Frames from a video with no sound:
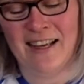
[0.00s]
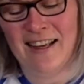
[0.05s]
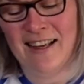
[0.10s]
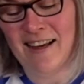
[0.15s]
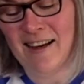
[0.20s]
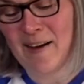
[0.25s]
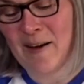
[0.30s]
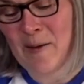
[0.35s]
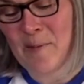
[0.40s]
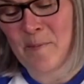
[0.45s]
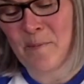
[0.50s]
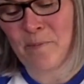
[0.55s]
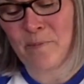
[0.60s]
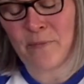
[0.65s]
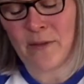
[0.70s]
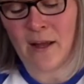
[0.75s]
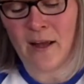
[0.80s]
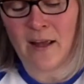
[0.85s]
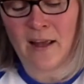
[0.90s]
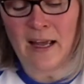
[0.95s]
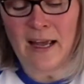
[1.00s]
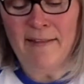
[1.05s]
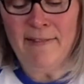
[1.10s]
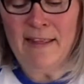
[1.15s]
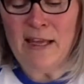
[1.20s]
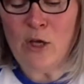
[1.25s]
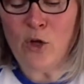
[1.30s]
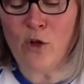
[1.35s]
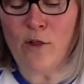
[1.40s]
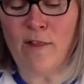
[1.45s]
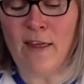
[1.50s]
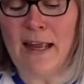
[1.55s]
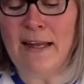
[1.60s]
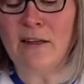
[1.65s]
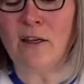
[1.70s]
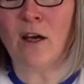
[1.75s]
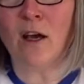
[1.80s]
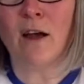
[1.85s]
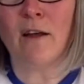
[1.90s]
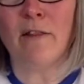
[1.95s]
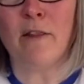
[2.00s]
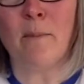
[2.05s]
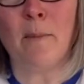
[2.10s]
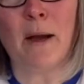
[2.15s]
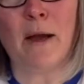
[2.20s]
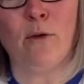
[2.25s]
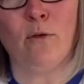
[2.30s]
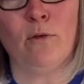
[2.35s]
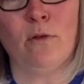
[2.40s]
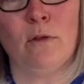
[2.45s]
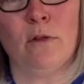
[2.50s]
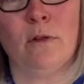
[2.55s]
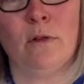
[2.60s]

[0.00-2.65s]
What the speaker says: and they could then cut them out,